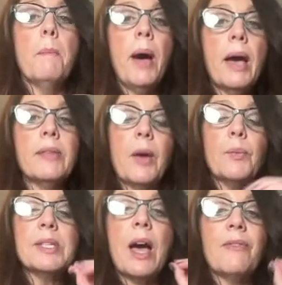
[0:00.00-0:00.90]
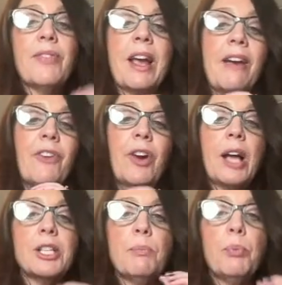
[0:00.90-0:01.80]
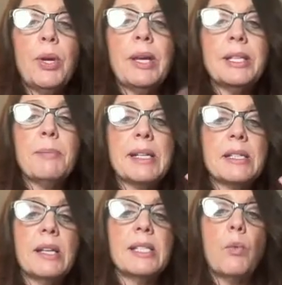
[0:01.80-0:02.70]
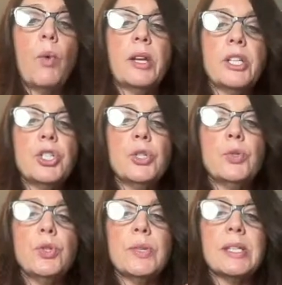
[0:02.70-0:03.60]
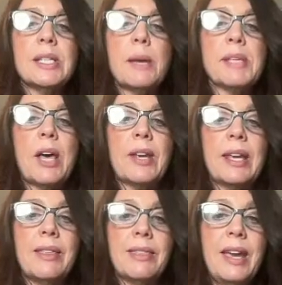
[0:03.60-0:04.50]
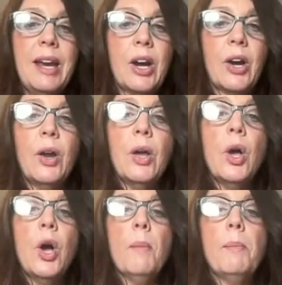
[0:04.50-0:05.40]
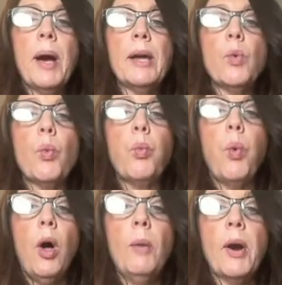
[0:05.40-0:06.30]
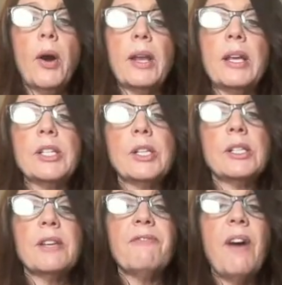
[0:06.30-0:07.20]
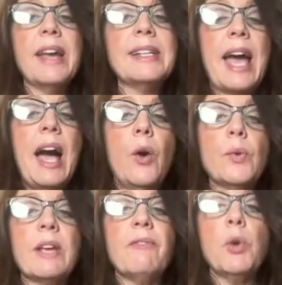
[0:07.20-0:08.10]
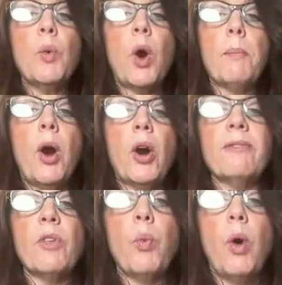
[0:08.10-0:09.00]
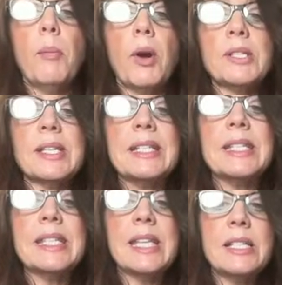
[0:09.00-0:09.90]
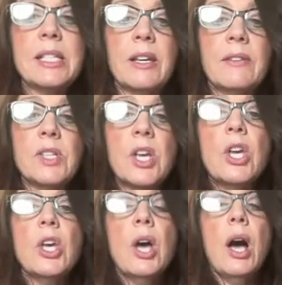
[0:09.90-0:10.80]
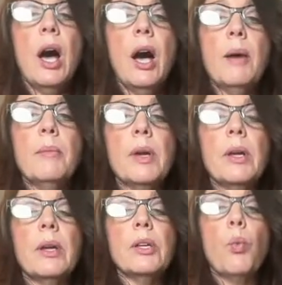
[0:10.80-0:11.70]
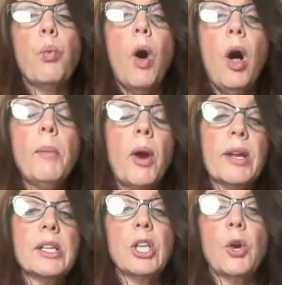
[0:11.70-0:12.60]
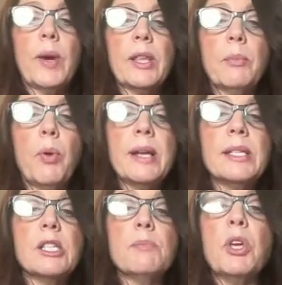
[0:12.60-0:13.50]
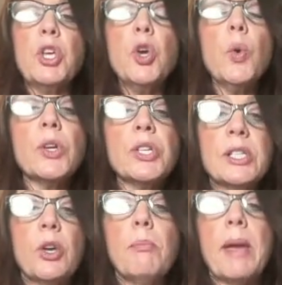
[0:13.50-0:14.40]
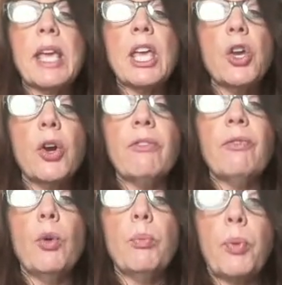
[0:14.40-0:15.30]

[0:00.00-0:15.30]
but that was a thing I forgot to put into my slides. I wanted to do the steps how to get there. But Walmart, to find out if you are part of the Walmart's incentives, um, Walmart is lowering the prices, but you are still making your full